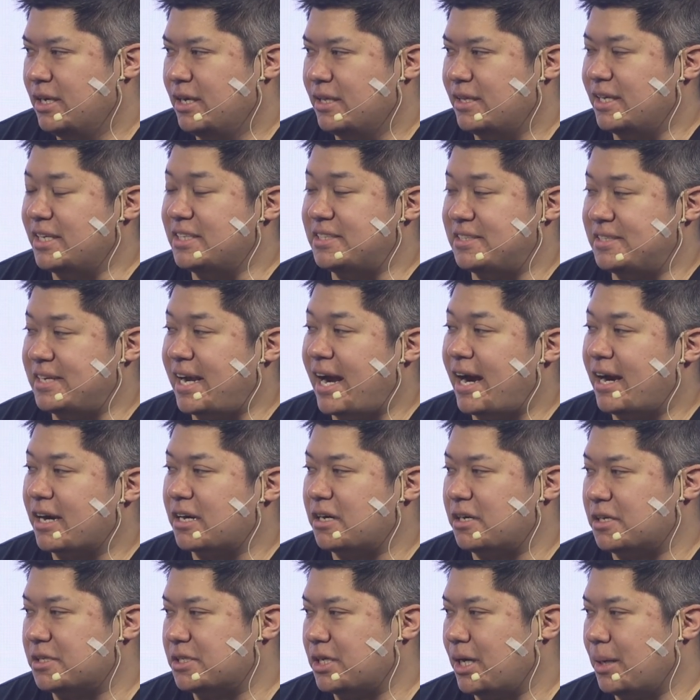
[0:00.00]
they stack
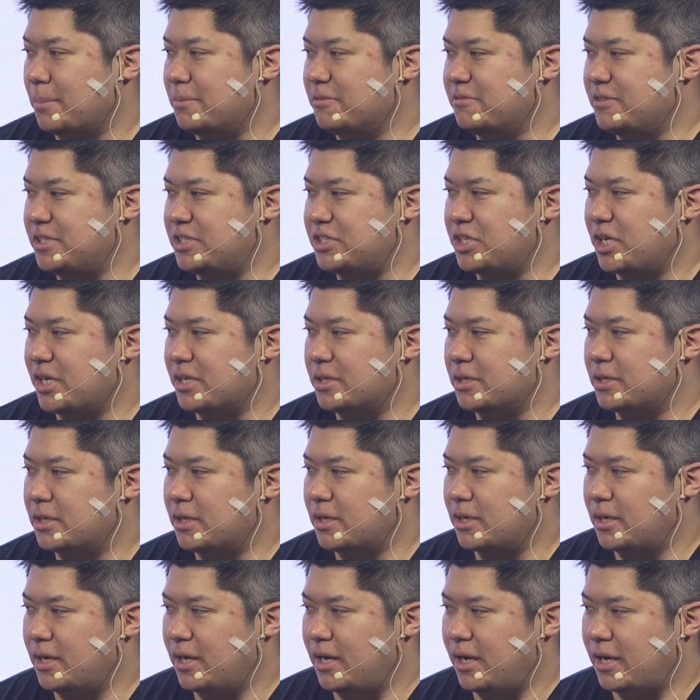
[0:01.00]
on top of each
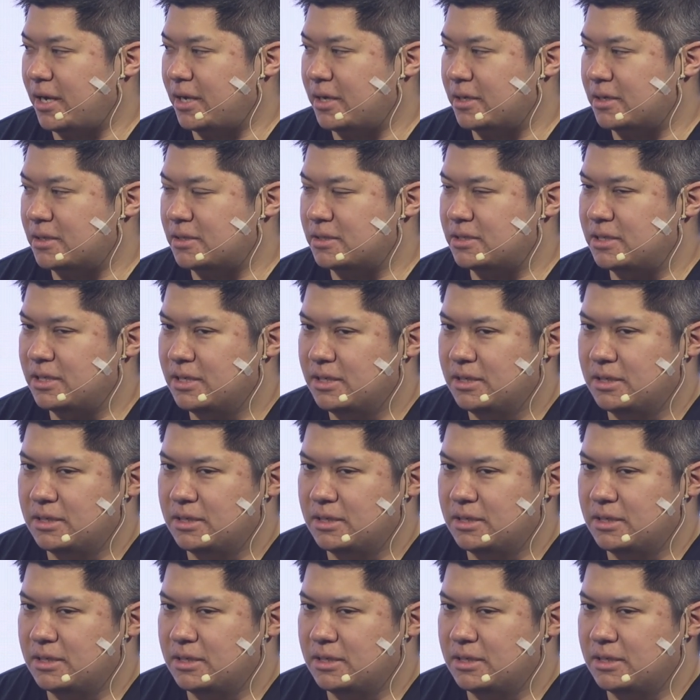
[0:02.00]
other, and